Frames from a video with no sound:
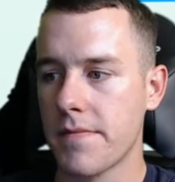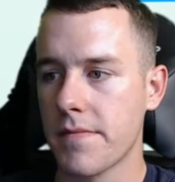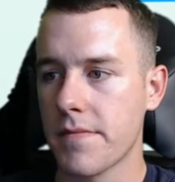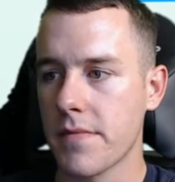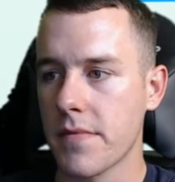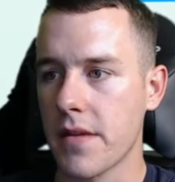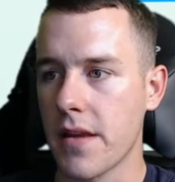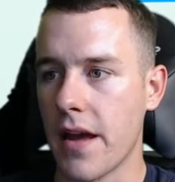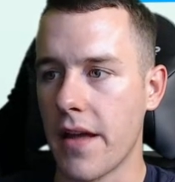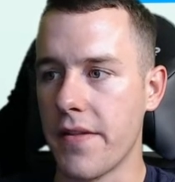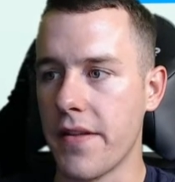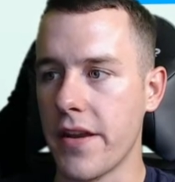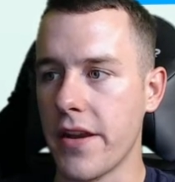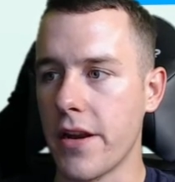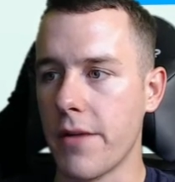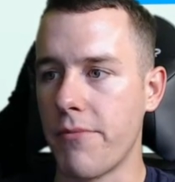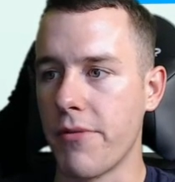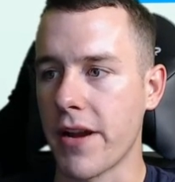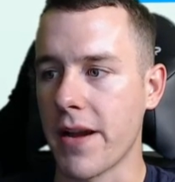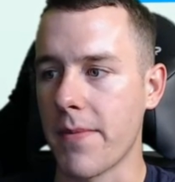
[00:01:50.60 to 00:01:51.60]
And then it'll
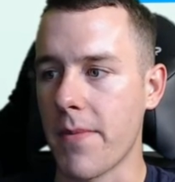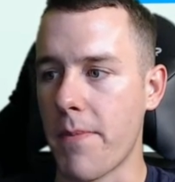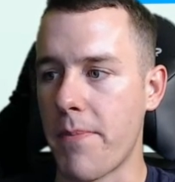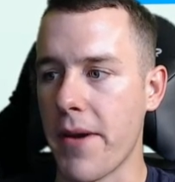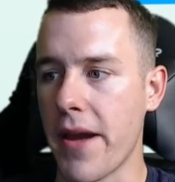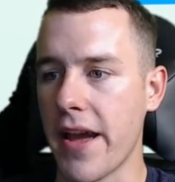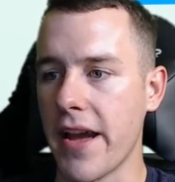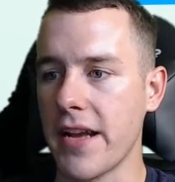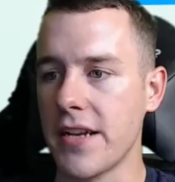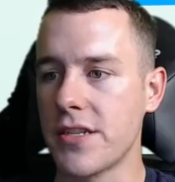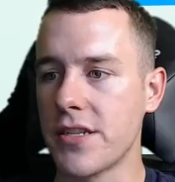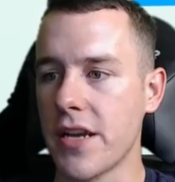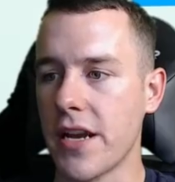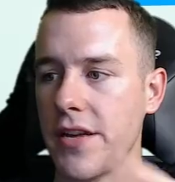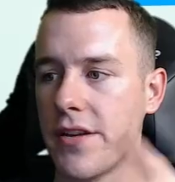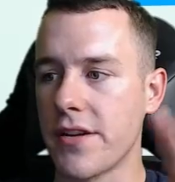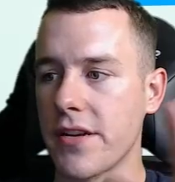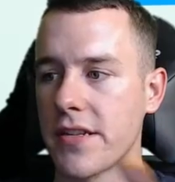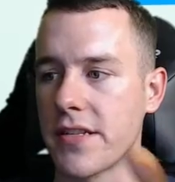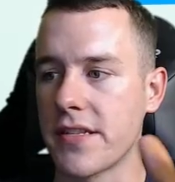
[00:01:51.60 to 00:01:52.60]
bring up a page and you
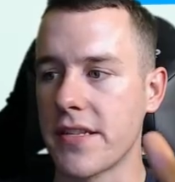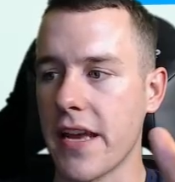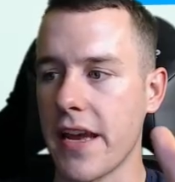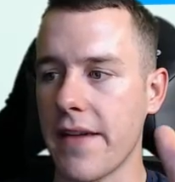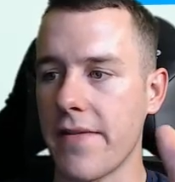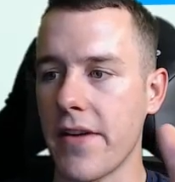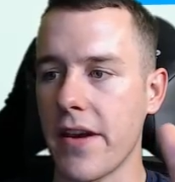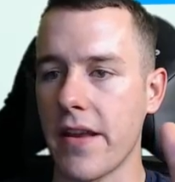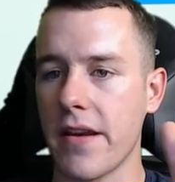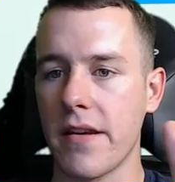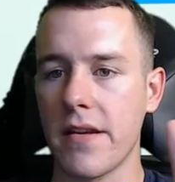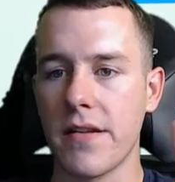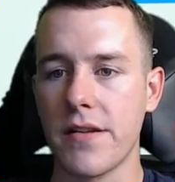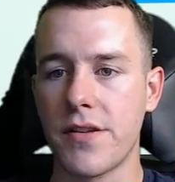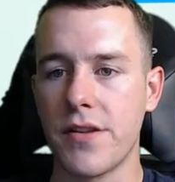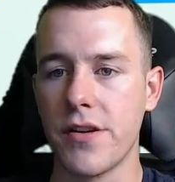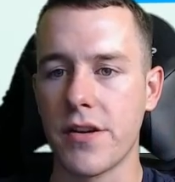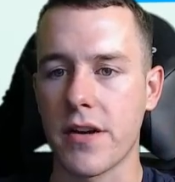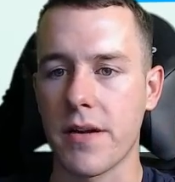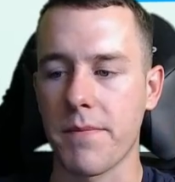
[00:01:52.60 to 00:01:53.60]
can save it to
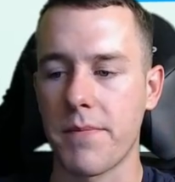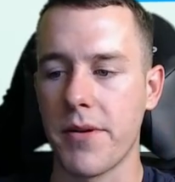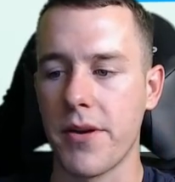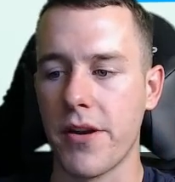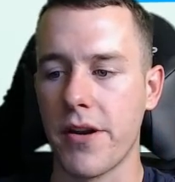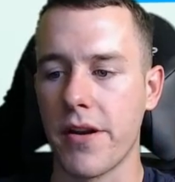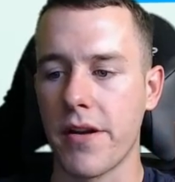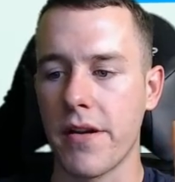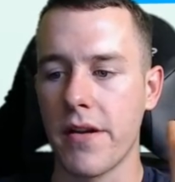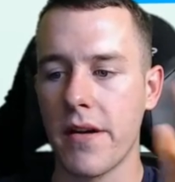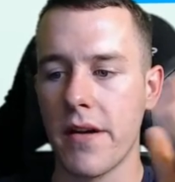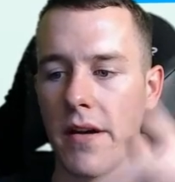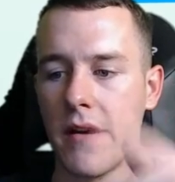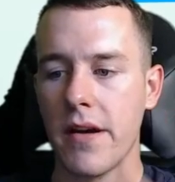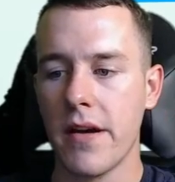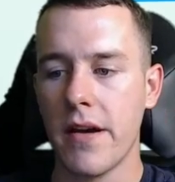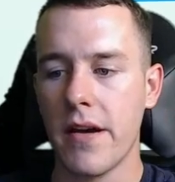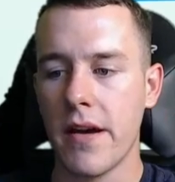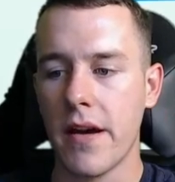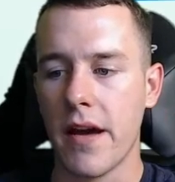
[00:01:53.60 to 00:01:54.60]
your computer
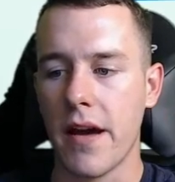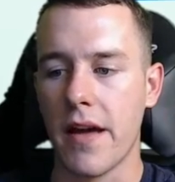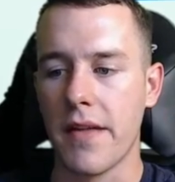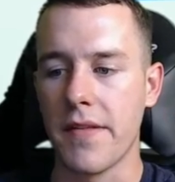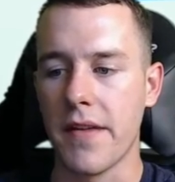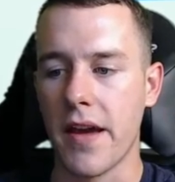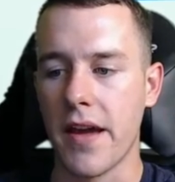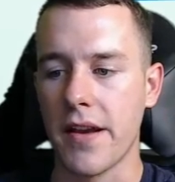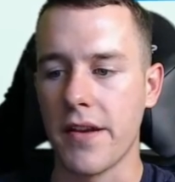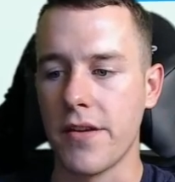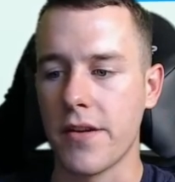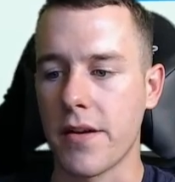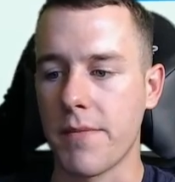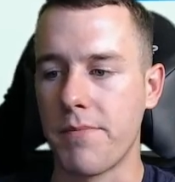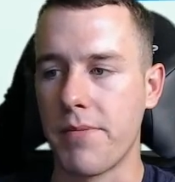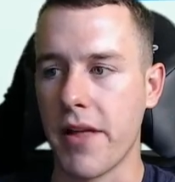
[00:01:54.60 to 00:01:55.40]
and then you can play